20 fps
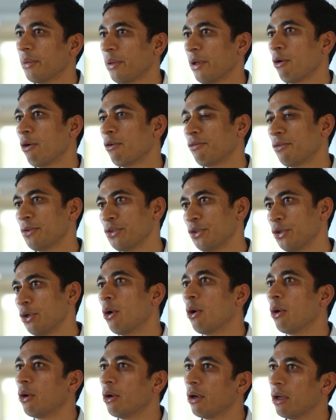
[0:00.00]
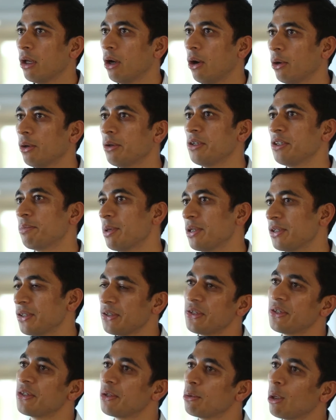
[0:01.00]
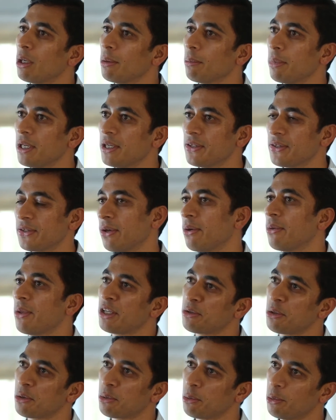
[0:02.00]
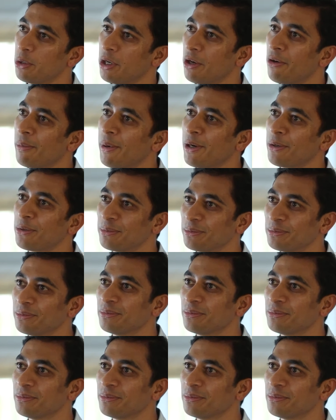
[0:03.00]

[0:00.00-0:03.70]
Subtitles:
that offers you all these businesses in one place. So that's what we are about.